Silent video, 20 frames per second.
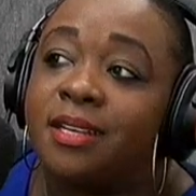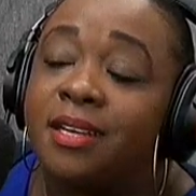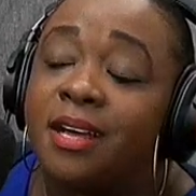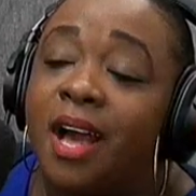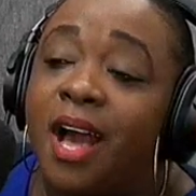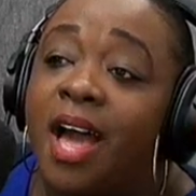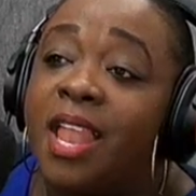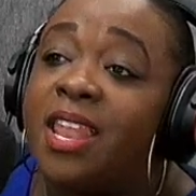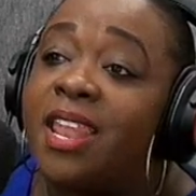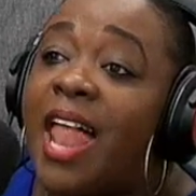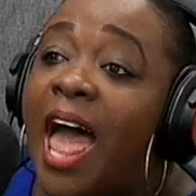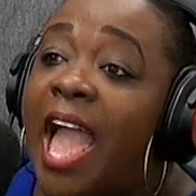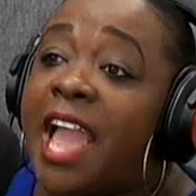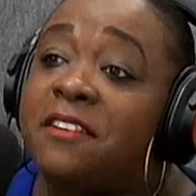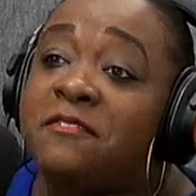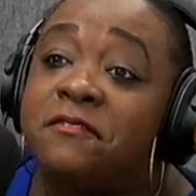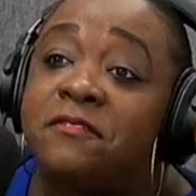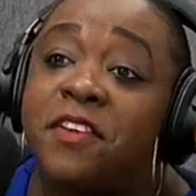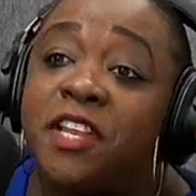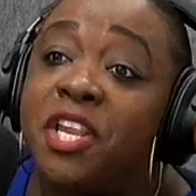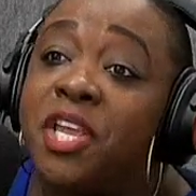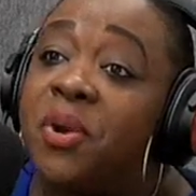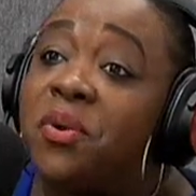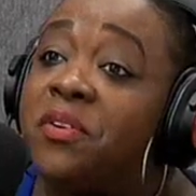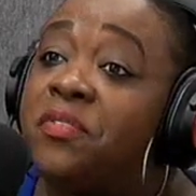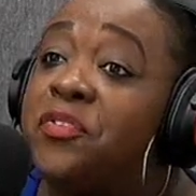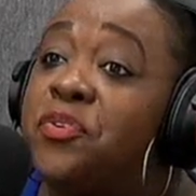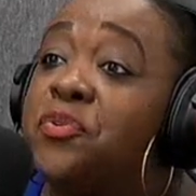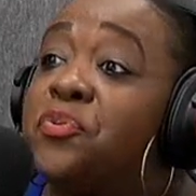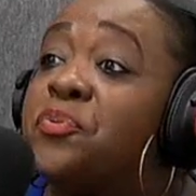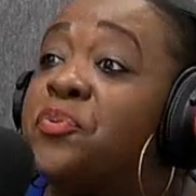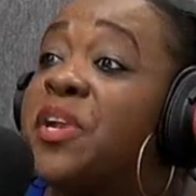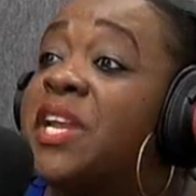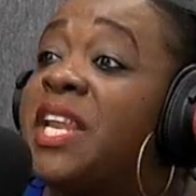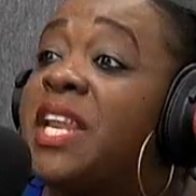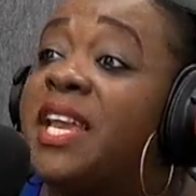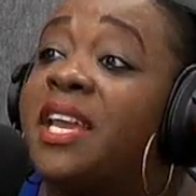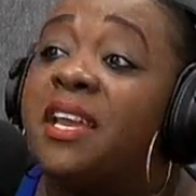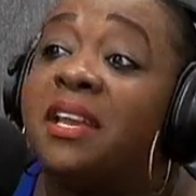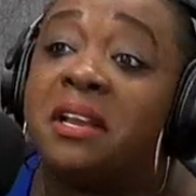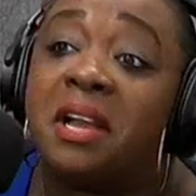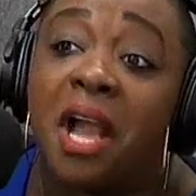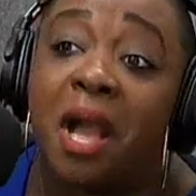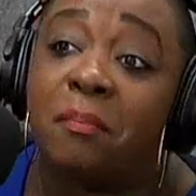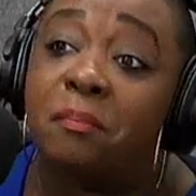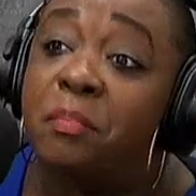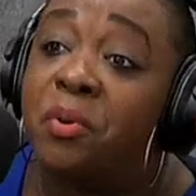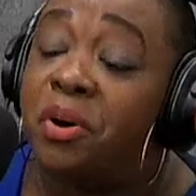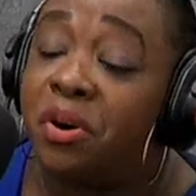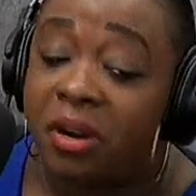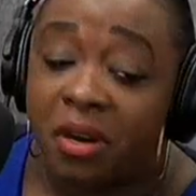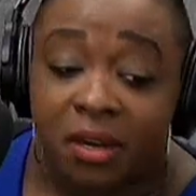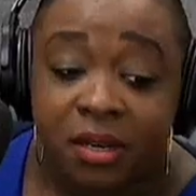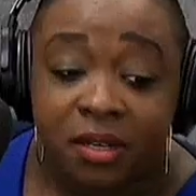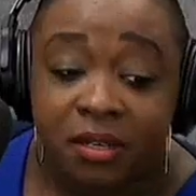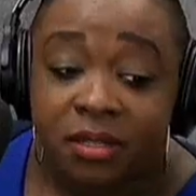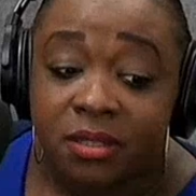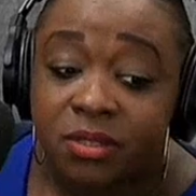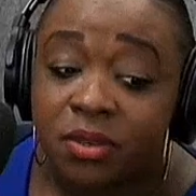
a live video of you reading a book